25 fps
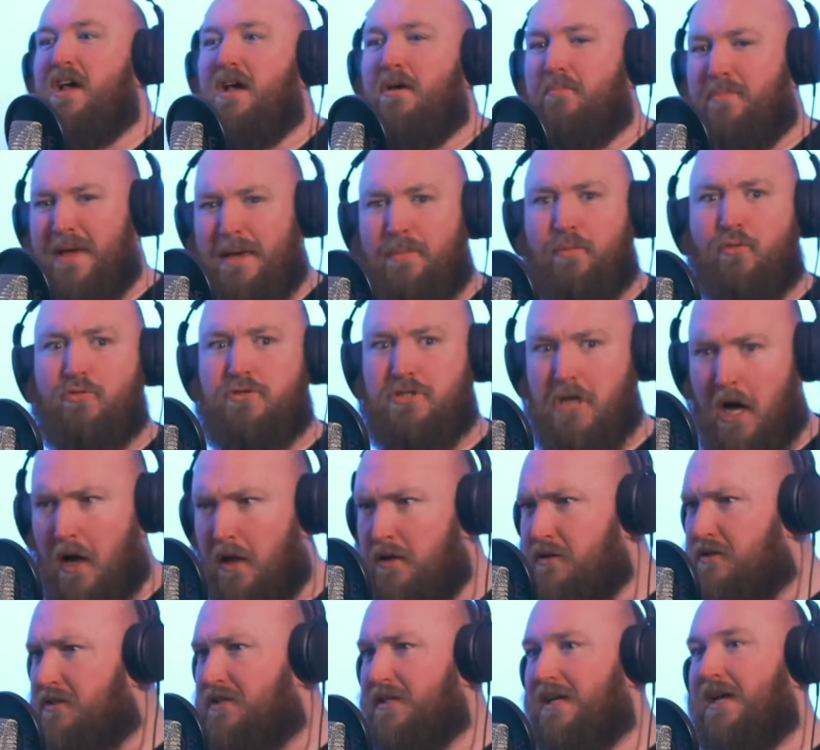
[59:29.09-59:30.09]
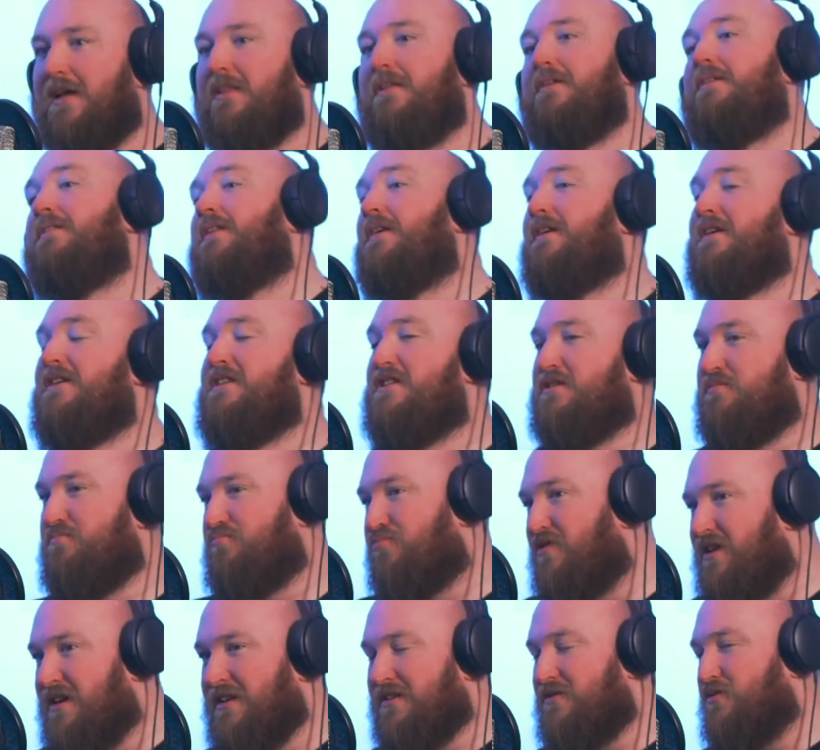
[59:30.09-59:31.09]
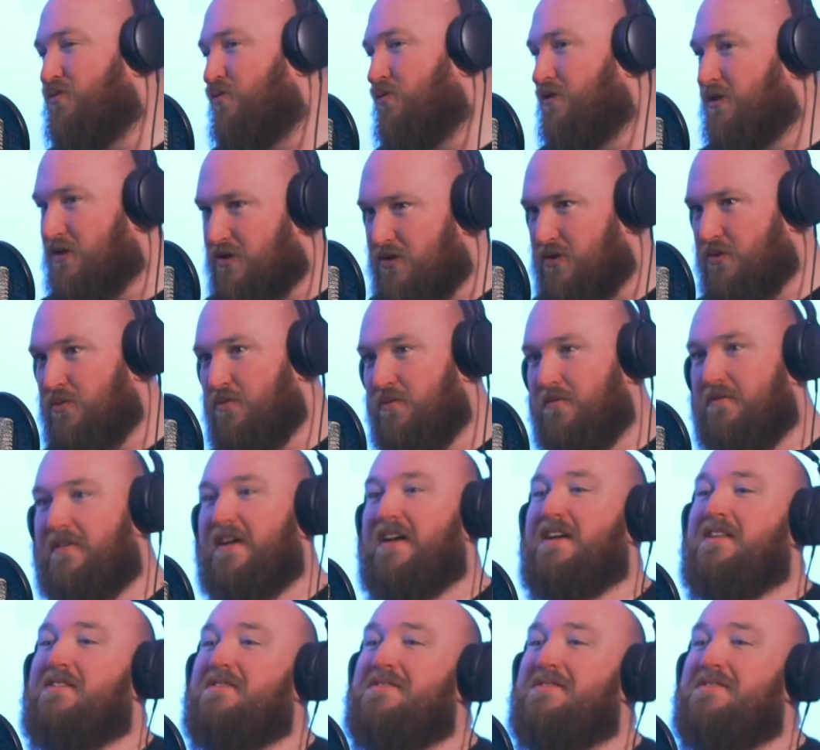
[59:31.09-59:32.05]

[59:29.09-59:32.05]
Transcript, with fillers: Yeah, people dance together. Like you spread it to all the tool fans.